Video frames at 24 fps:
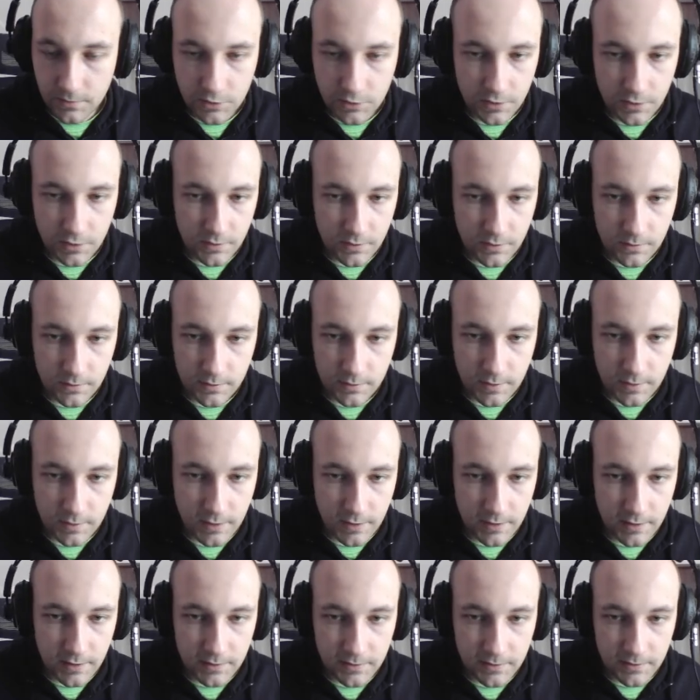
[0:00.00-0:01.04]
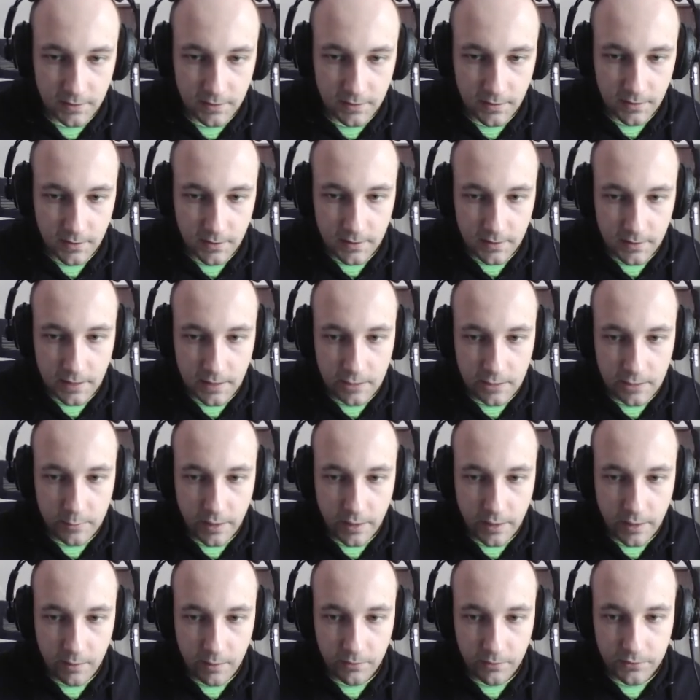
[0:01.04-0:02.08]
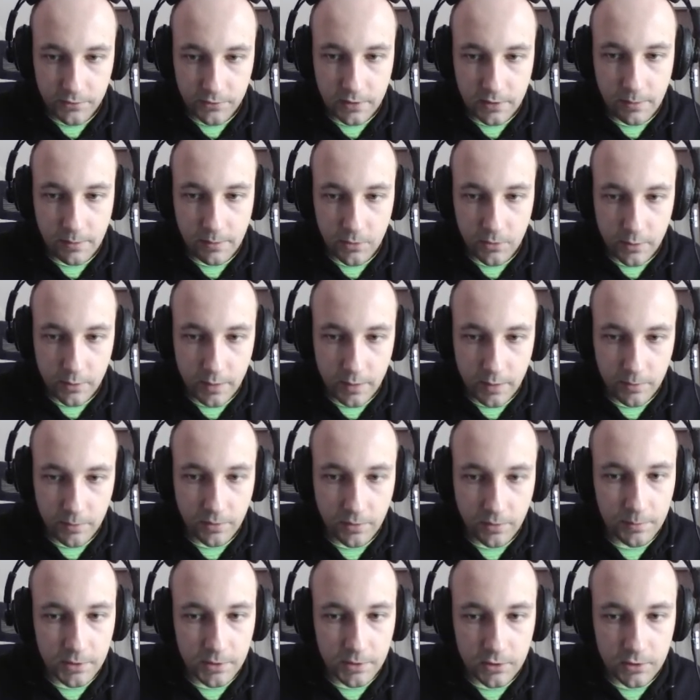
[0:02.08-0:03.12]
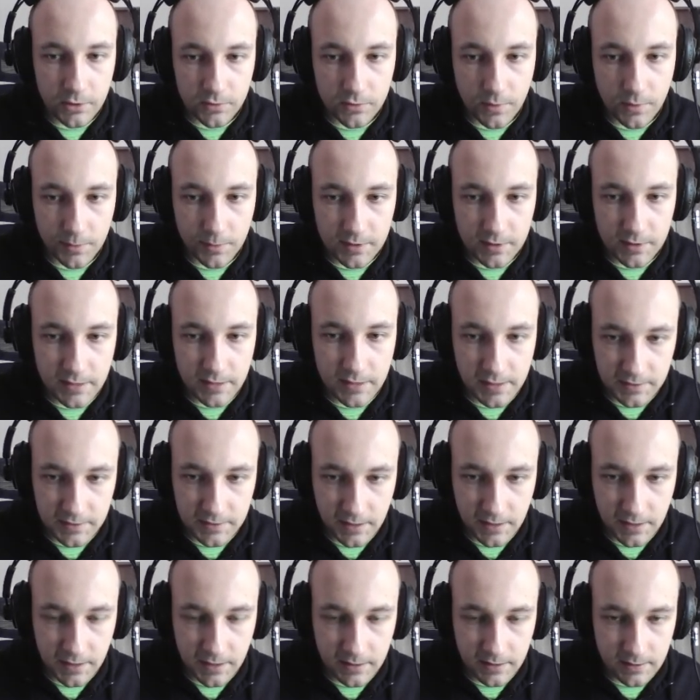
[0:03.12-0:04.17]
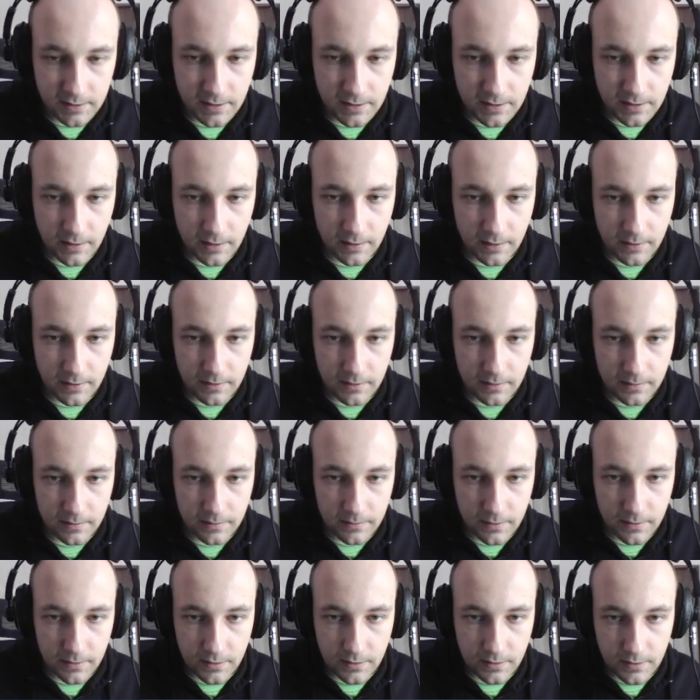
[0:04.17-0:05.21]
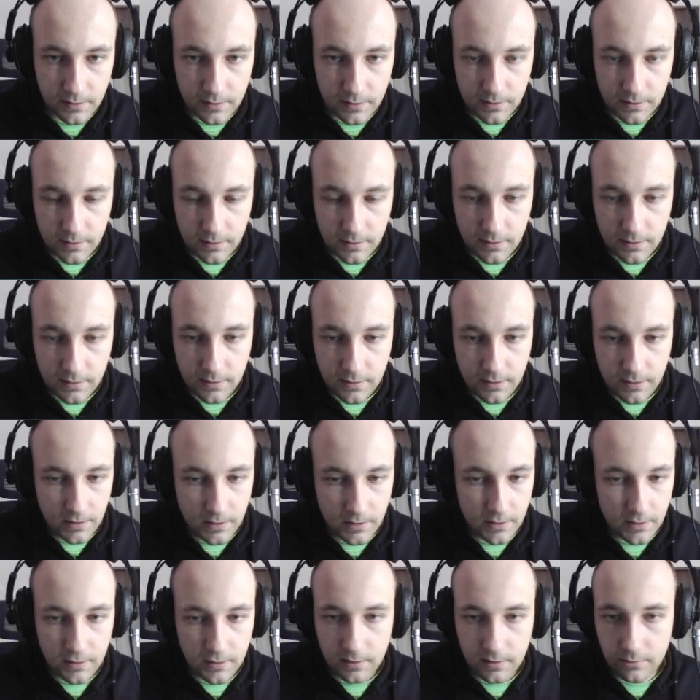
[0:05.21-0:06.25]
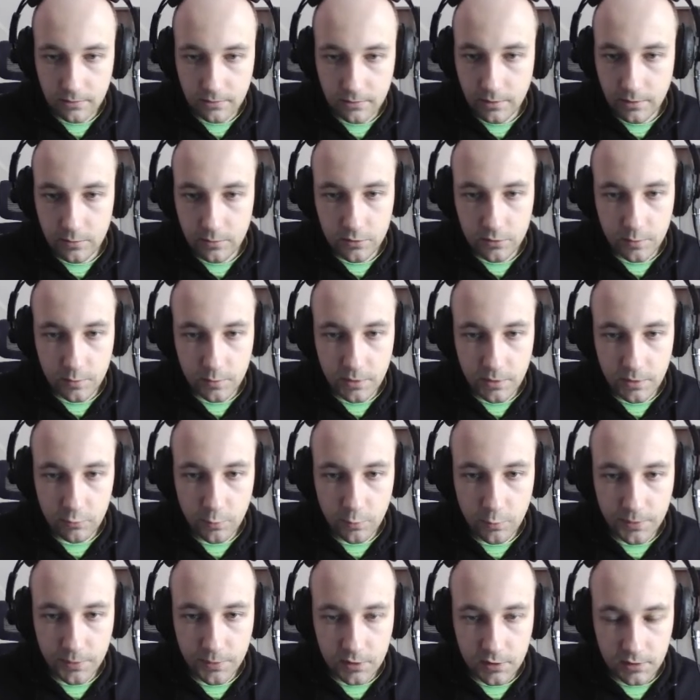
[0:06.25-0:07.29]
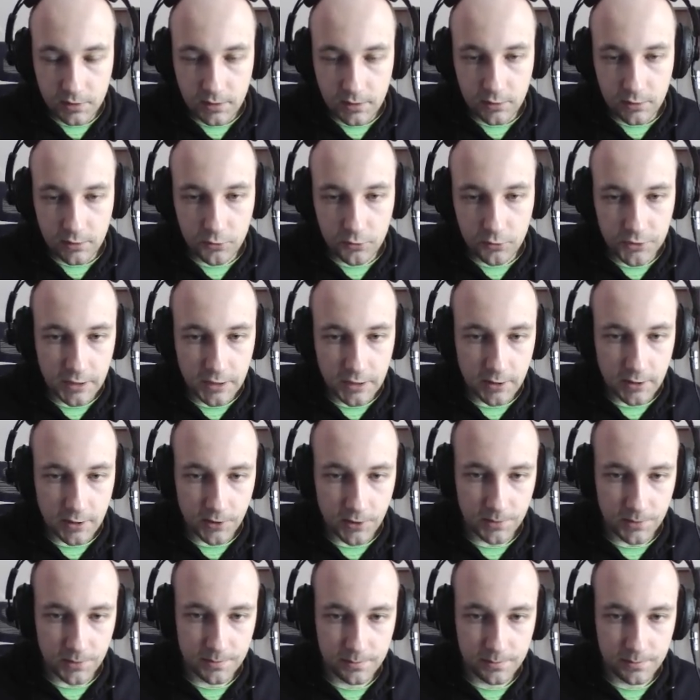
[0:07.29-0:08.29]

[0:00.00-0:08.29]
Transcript: Jesus Christ. That's why I moved them away, because from this hex they can attack. And we would be whooped to 0.